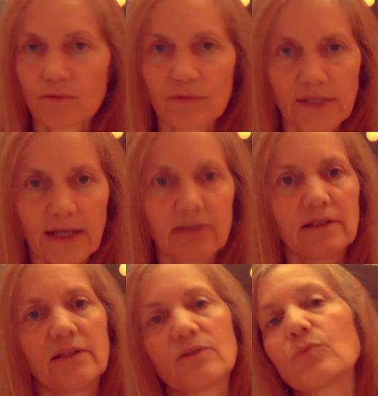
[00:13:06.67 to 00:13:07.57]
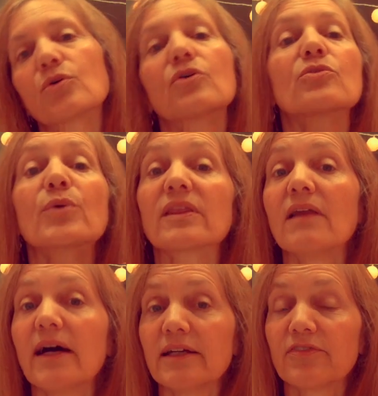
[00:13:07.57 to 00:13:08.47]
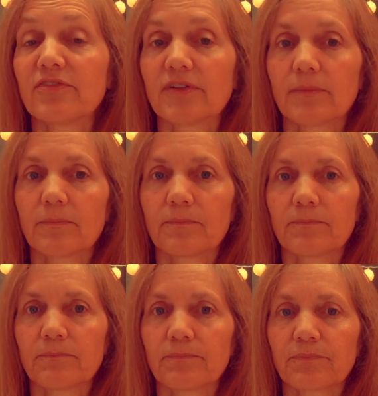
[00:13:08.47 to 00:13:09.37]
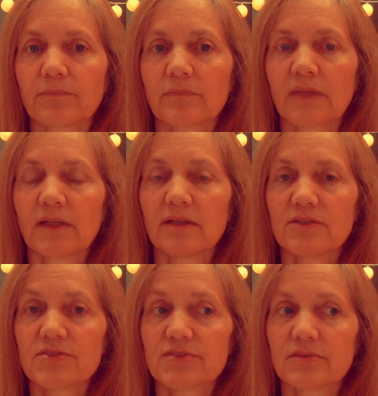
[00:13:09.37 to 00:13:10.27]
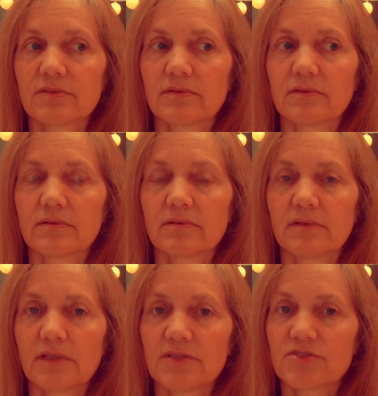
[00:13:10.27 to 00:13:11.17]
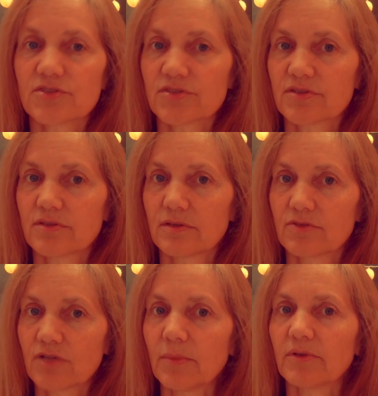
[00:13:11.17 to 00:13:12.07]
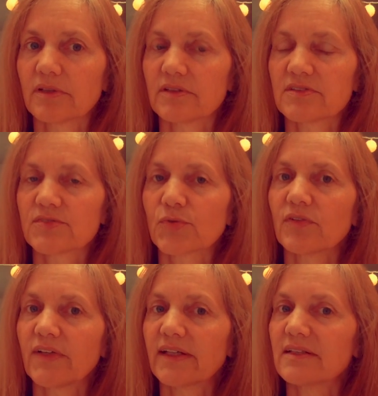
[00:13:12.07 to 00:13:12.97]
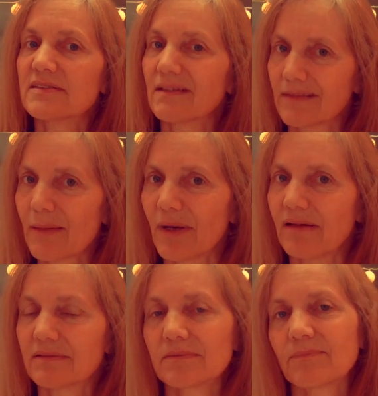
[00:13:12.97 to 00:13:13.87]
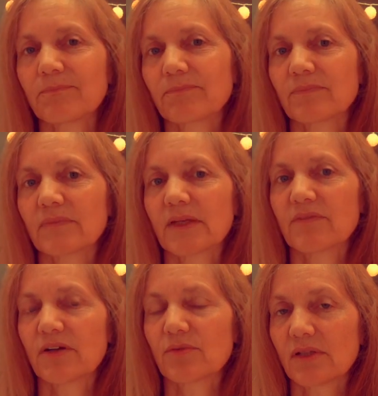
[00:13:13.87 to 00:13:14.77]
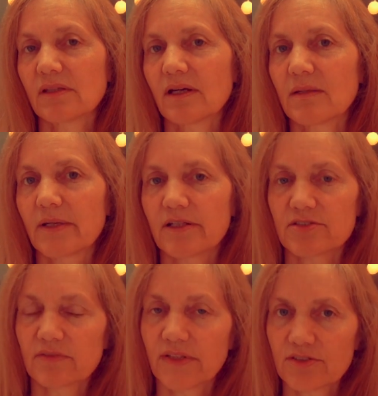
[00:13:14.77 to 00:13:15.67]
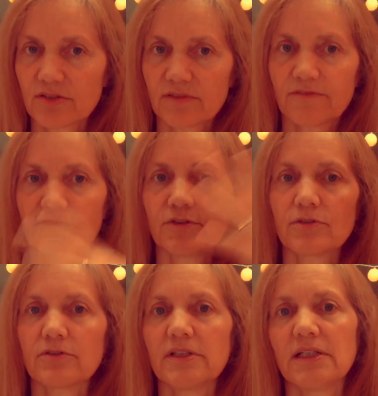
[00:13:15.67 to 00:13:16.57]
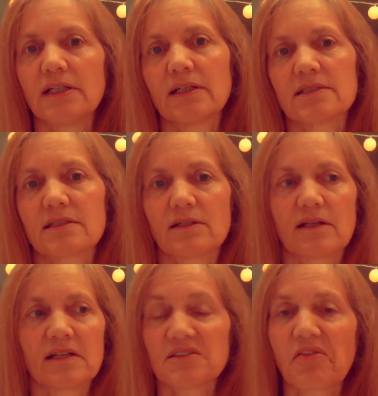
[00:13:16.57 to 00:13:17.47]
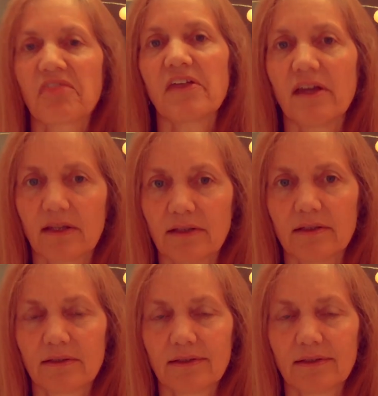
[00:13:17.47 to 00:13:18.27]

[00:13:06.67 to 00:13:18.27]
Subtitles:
Reality, the world, with life is just troubled. It's sort of like a dilemma, if I really thought about it. So if I took food or eating as a thing